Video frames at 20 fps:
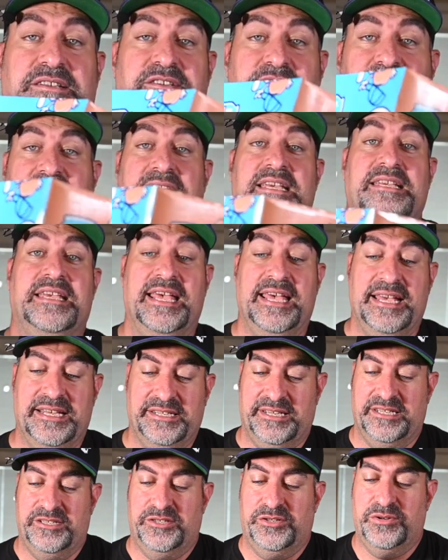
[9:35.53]
and just take
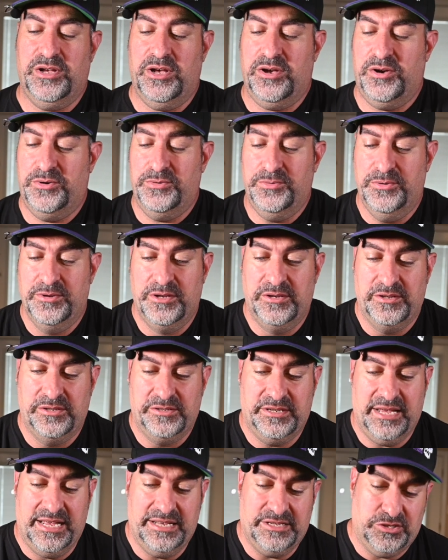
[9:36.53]
cans as you go.
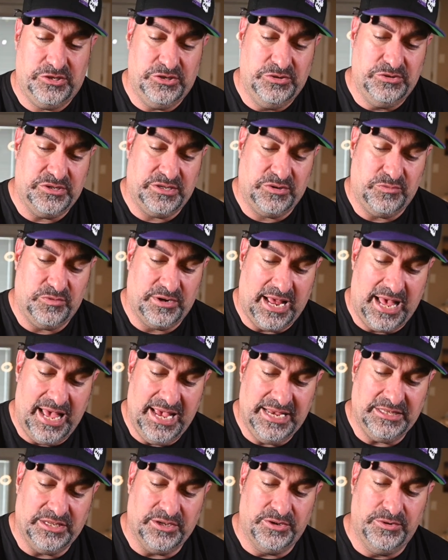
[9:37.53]
So that's usually what
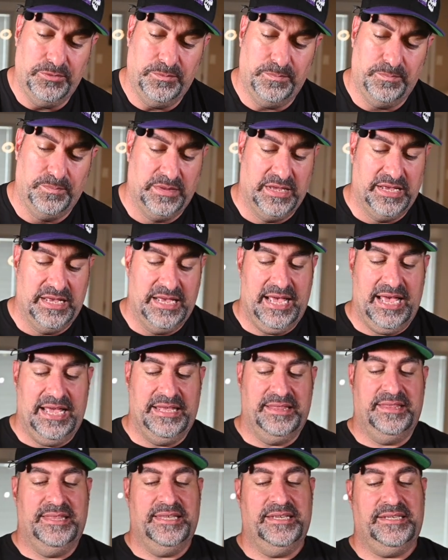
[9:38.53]
I do.
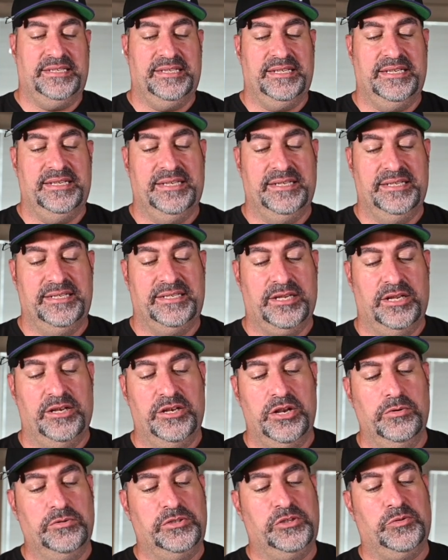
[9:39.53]
And this is
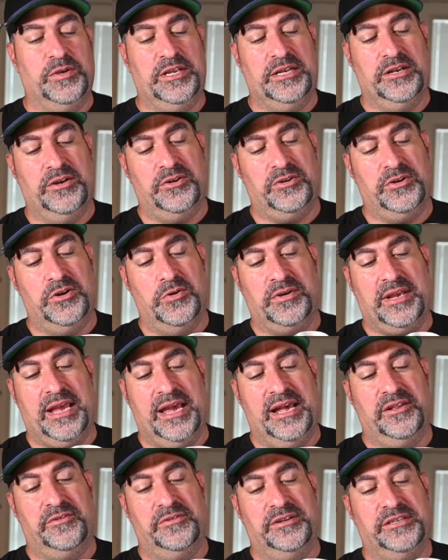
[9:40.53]
no sweetener, no
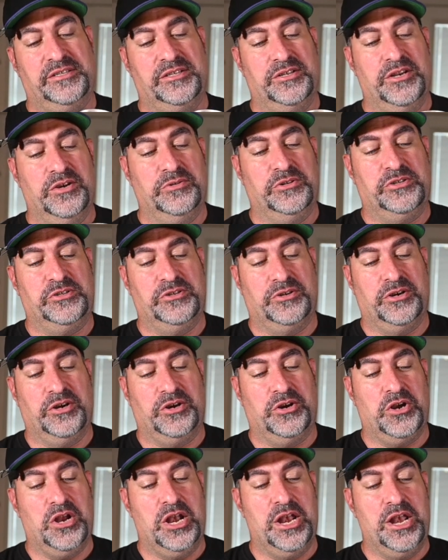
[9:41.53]
calories, no
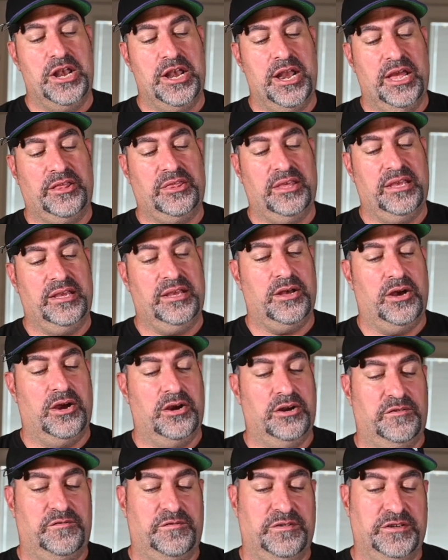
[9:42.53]
sugar, nothing
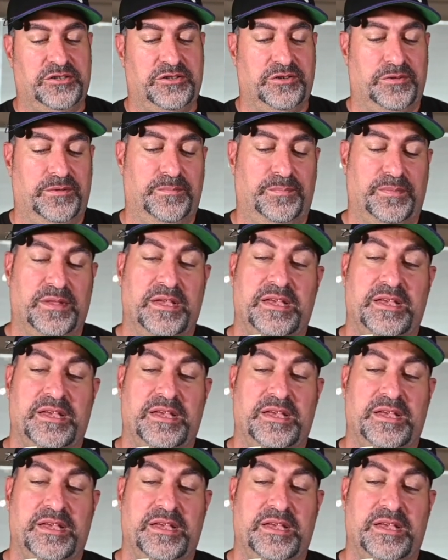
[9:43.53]
artificial.